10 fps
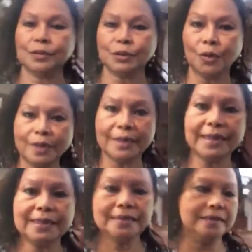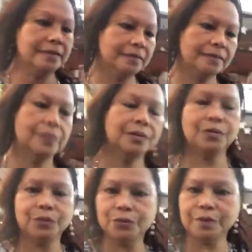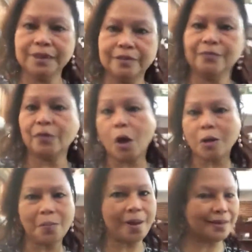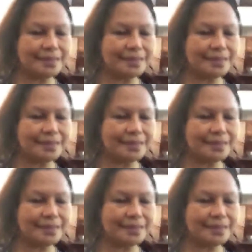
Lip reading: join in to doing the vlog